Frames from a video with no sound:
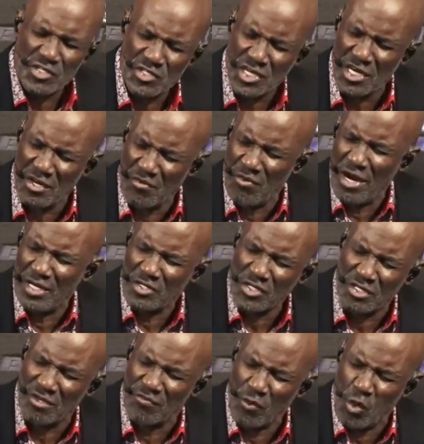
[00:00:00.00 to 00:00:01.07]

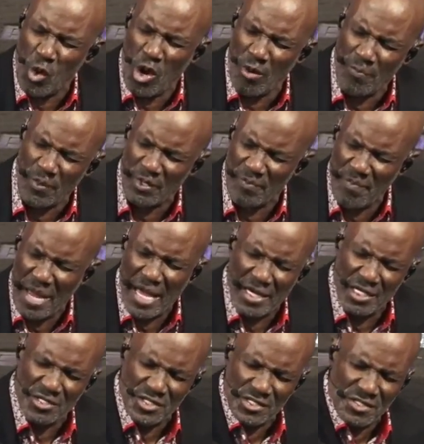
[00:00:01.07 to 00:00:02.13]
generation of corporate
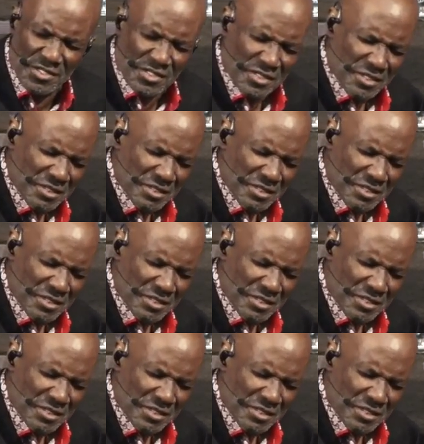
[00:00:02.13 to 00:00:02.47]
managers.